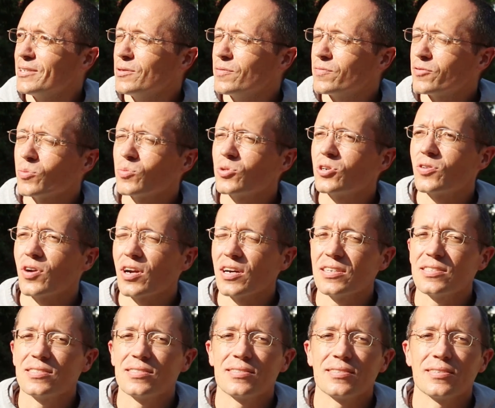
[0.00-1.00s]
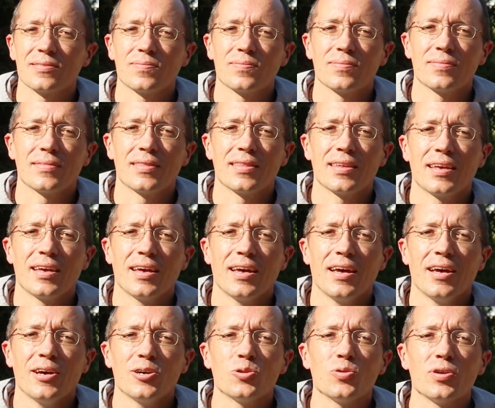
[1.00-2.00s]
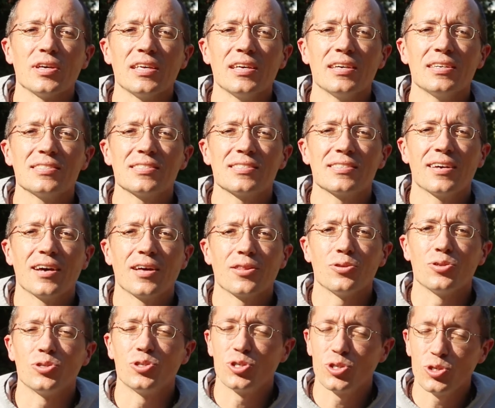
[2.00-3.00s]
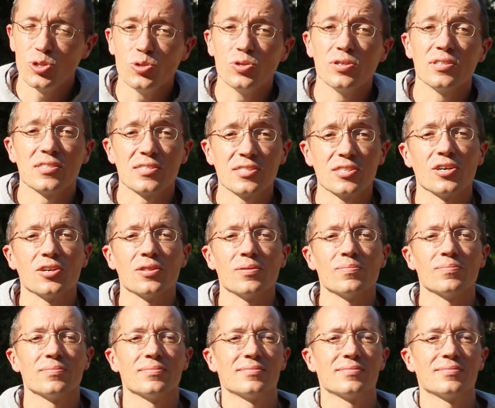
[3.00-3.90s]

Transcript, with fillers: from Christ, who is the true Son.